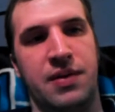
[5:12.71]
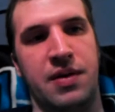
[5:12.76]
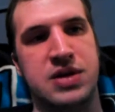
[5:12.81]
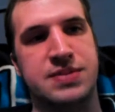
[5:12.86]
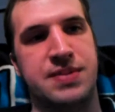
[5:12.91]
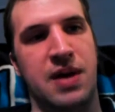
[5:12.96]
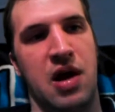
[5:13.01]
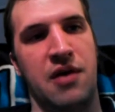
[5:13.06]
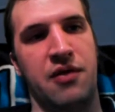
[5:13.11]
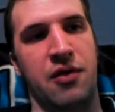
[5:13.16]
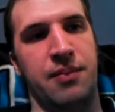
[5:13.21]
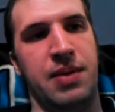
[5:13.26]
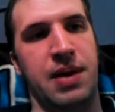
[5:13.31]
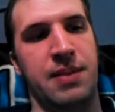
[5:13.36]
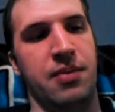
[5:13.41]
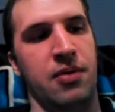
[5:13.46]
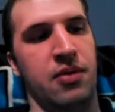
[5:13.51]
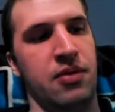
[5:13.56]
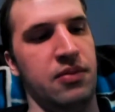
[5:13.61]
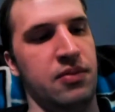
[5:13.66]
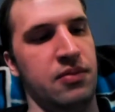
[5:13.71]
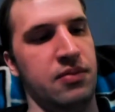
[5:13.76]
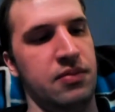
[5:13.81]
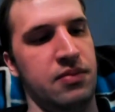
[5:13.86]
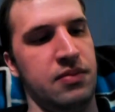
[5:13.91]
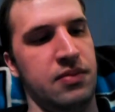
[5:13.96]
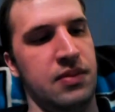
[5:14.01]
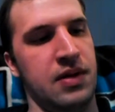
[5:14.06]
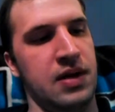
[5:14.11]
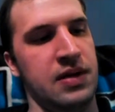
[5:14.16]
of the most powerful people
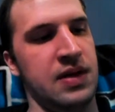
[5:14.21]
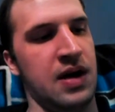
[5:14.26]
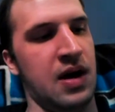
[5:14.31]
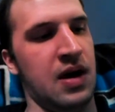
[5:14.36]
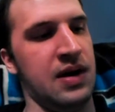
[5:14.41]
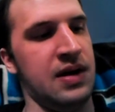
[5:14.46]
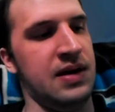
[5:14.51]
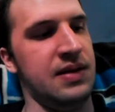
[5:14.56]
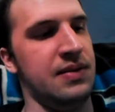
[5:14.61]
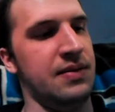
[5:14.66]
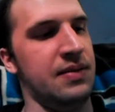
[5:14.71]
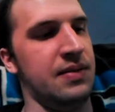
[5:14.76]
in there.